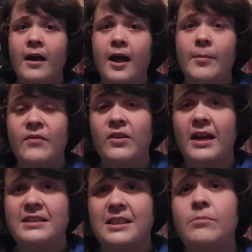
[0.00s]
If you
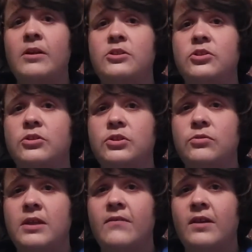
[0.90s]
guys did, make sure to
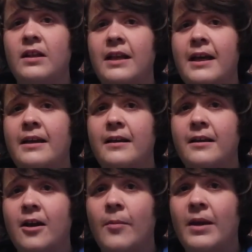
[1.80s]
give it a like,
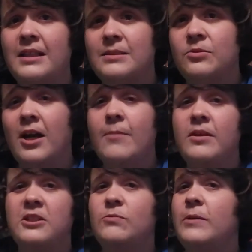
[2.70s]
comment, and subscribe
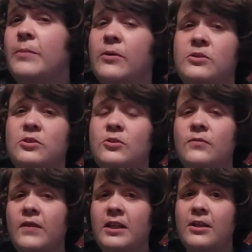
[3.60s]
because we post new
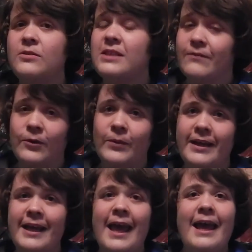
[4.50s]
videos every week.
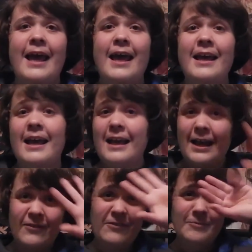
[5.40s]

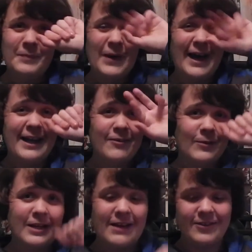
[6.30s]
Bye,
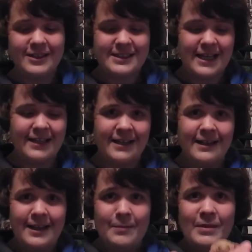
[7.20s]
everyone. Have a good day.
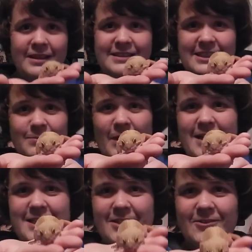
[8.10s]
Millie says bye,
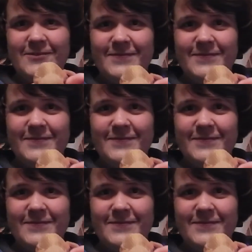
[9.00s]
too.